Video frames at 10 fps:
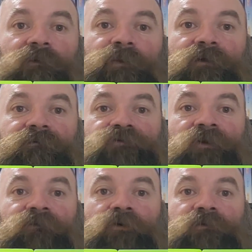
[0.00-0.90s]
But the
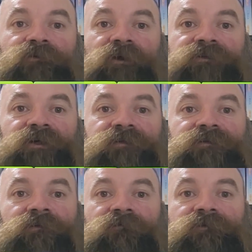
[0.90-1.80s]
Transformers franchise
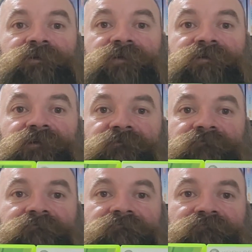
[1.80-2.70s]
on the 360,
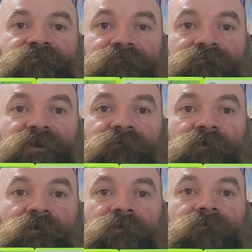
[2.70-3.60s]
give it a
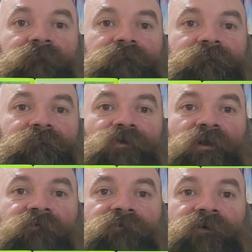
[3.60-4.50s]
look. You'll
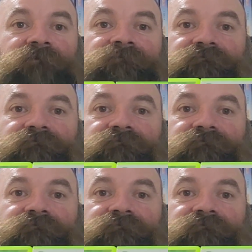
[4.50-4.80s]
have fun.